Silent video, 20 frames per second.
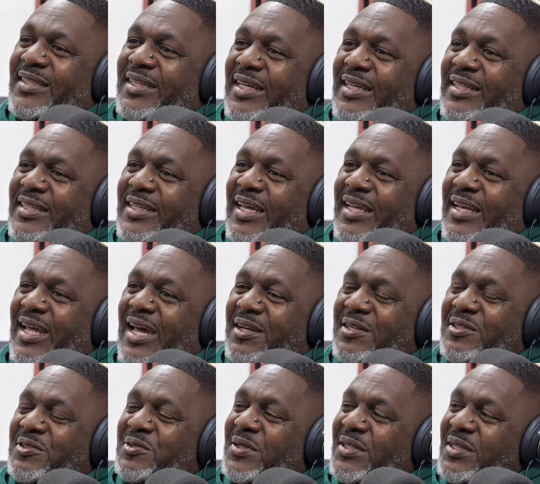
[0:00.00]
And how
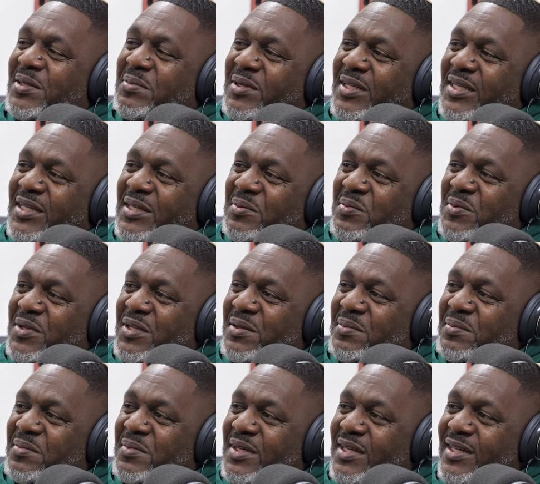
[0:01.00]
did you end up linking with
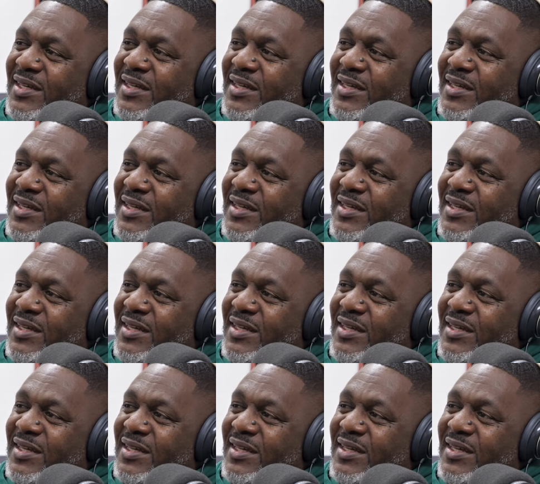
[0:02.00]
them?